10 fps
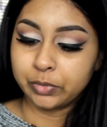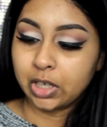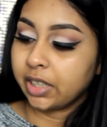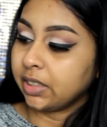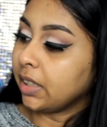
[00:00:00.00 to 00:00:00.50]

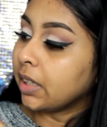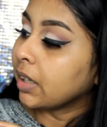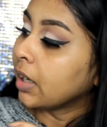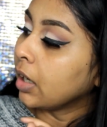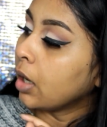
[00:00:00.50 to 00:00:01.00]
Garnier
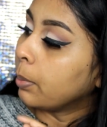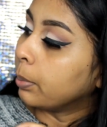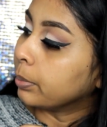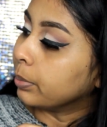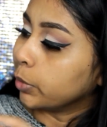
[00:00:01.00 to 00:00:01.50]

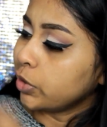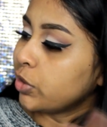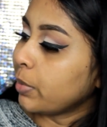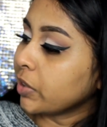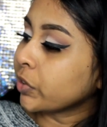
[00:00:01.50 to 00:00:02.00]

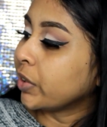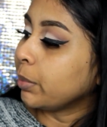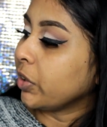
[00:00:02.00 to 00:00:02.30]
Moisture Match Cream.